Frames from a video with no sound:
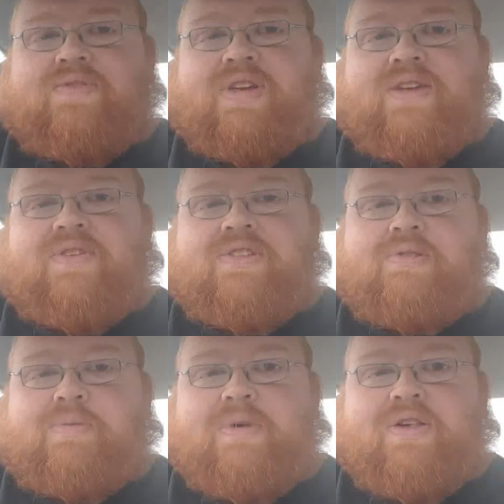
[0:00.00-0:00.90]
and defensive
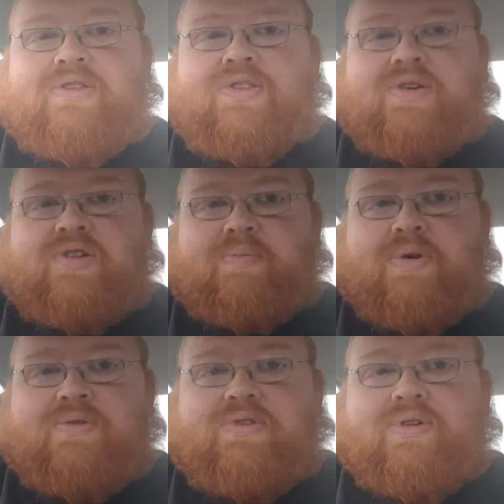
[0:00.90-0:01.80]
spells at their
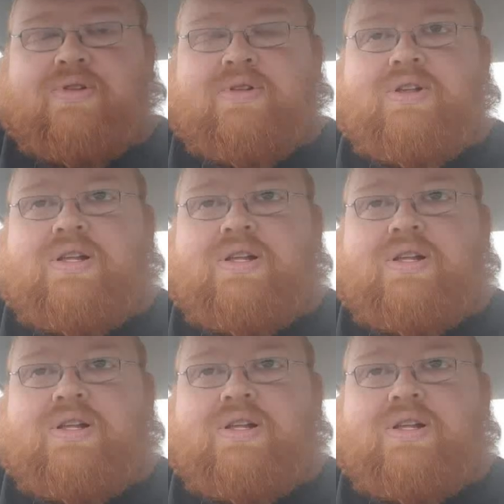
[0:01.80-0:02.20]
disposal.